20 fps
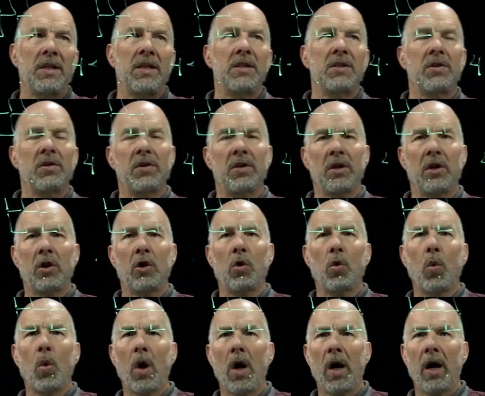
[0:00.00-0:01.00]
these are the
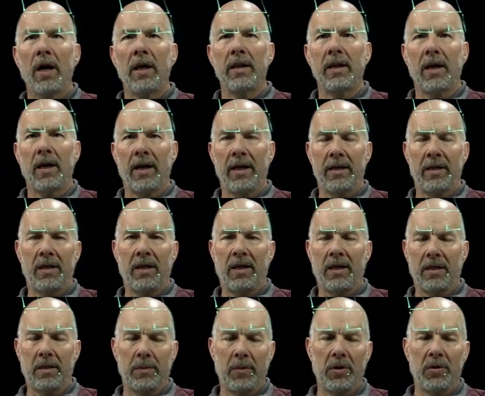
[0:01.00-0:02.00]

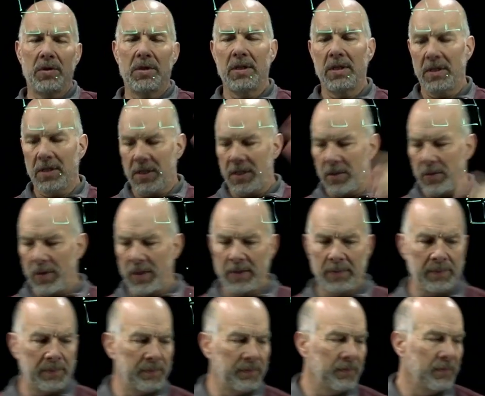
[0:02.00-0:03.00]
quadominos, and so
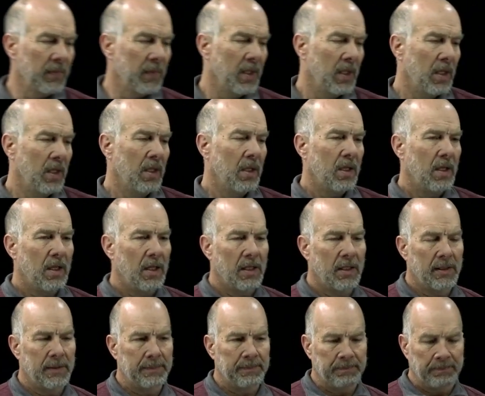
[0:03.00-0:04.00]

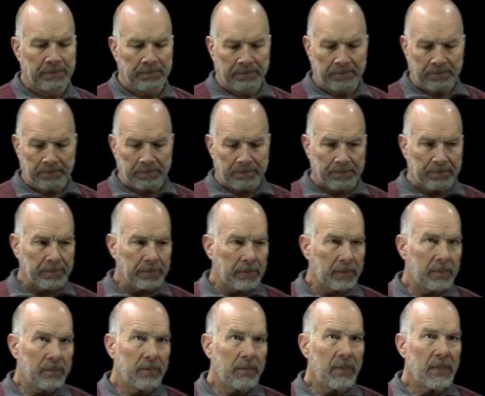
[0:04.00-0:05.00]
on.
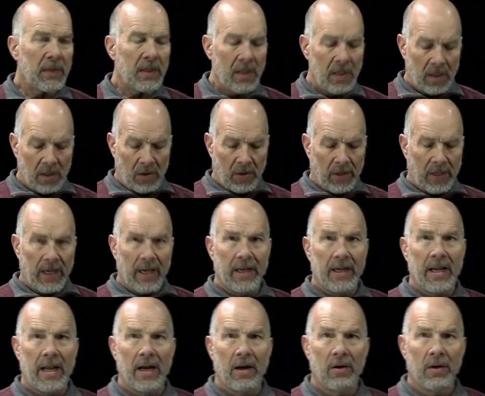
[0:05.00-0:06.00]
Okay,
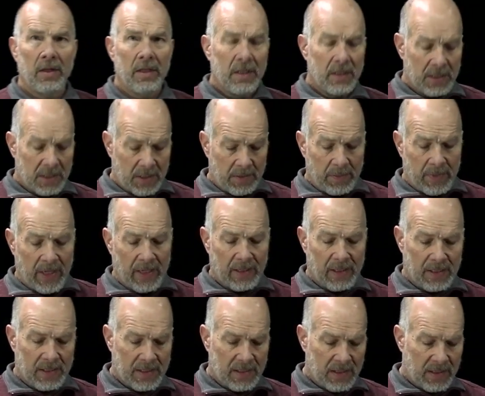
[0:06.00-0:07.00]
now to make
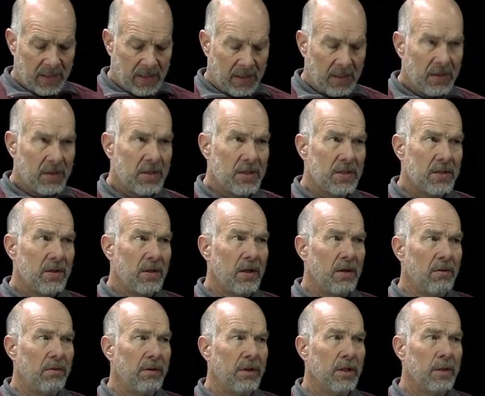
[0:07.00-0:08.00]
this just a
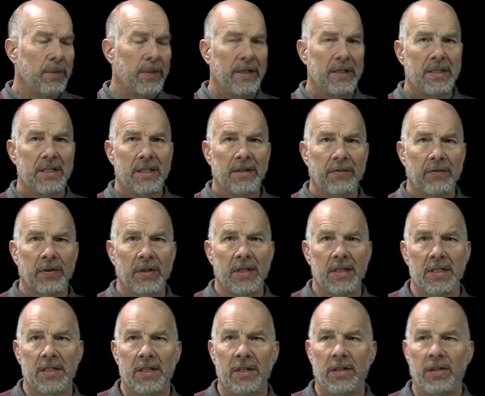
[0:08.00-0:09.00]
little bit
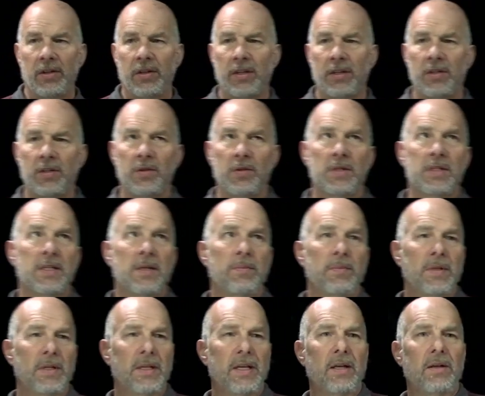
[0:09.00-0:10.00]
different, you can do
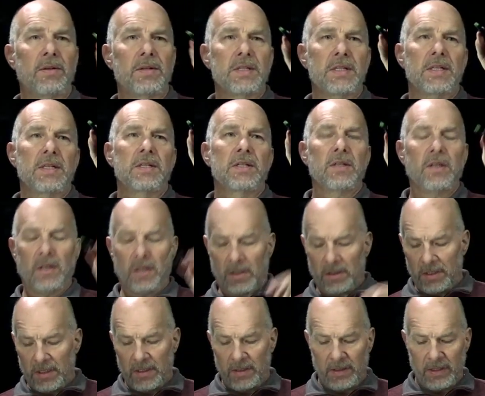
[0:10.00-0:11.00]
something else that's
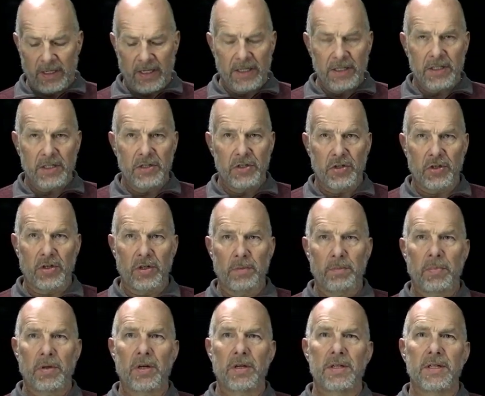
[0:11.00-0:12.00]
called integer
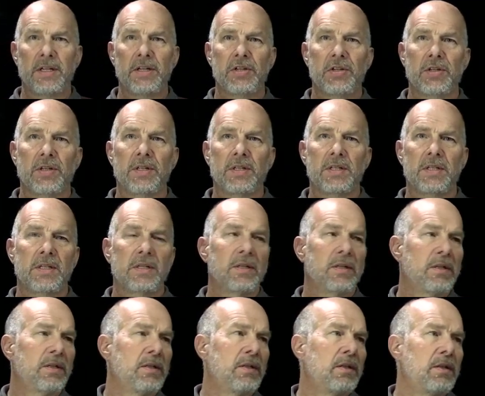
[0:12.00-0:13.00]
partitions.
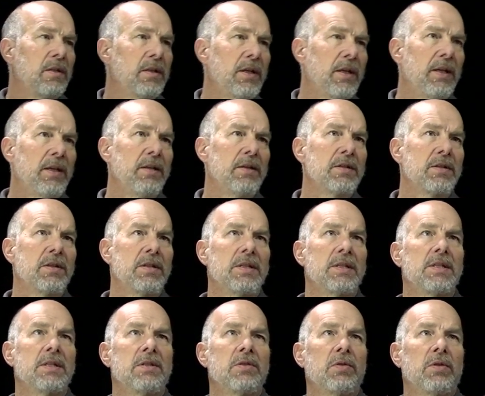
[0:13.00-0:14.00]
Okay, so this
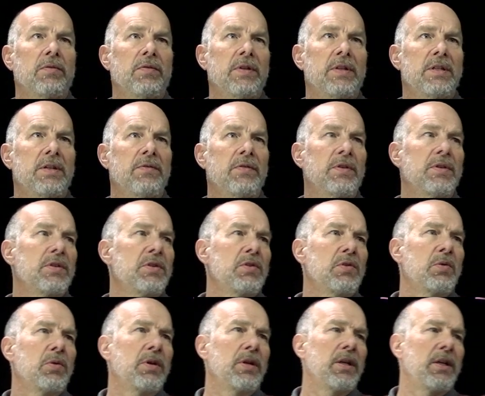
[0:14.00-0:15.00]
is sort of a different
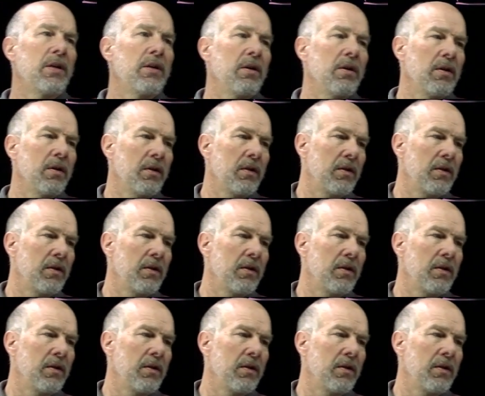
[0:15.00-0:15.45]
story here.